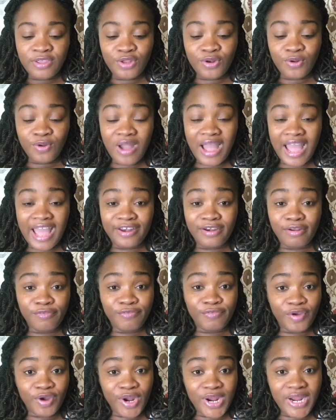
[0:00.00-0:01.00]
and
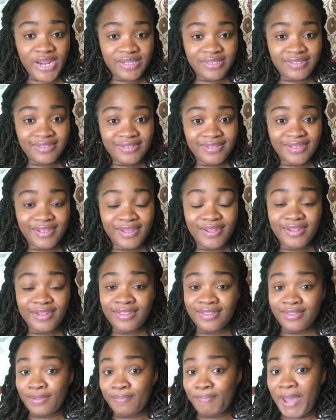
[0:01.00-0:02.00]
of course
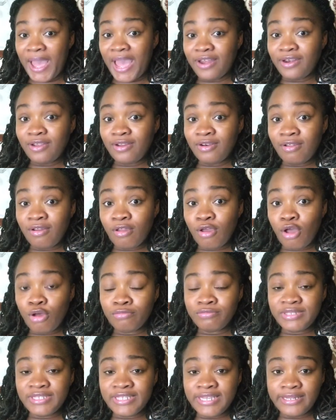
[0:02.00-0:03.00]
the Panadol
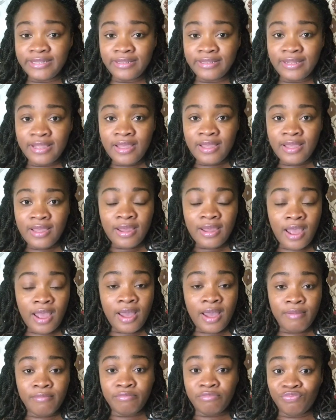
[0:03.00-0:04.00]
comes in
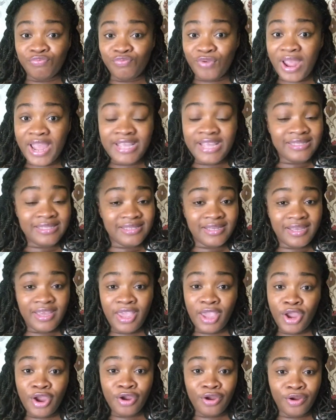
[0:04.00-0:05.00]
right
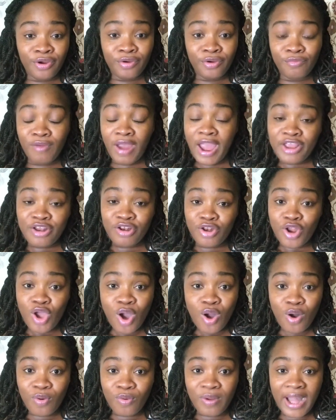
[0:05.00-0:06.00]
here, right
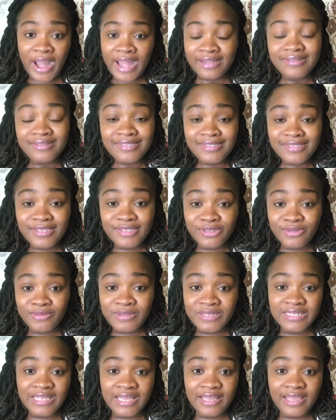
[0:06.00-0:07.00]
now at 6
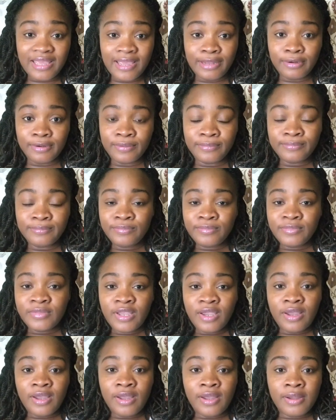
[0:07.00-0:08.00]
weeks again.
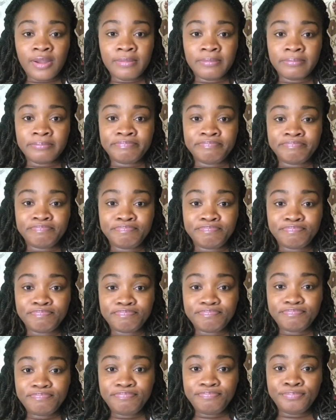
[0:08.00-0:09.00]

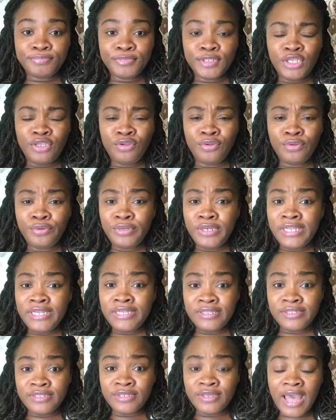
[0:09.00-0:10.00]
You
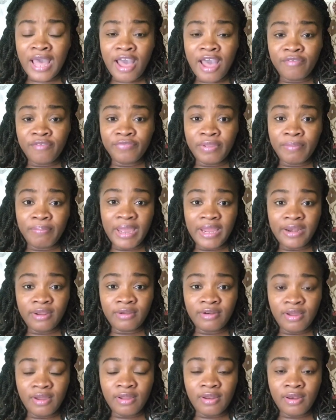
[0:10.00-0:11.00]
need to have the
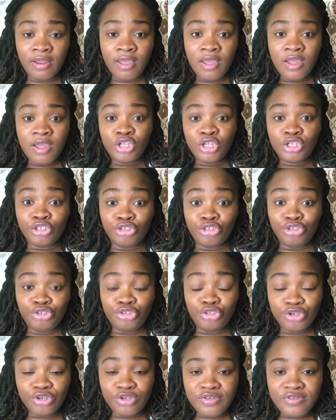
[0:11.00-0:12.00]
Panadol
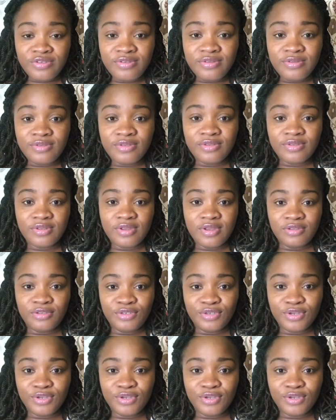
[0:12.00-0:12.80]
just